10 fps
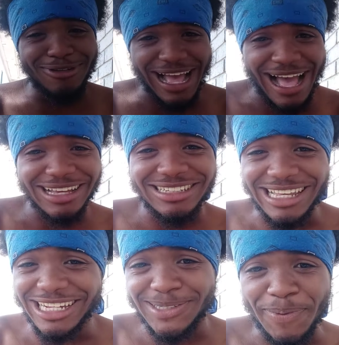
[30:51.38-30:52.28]
you guys
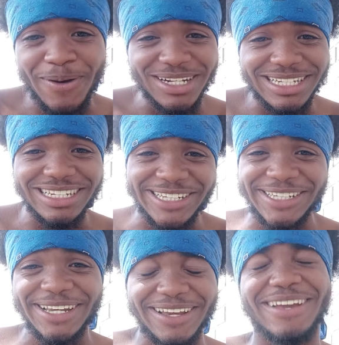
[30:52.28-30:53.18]
experiencing this
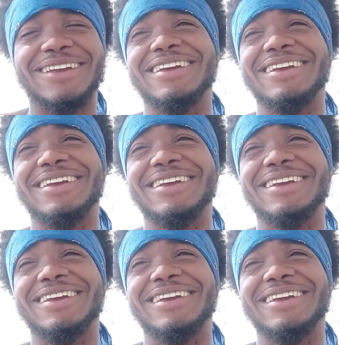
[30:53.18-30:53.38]
shit?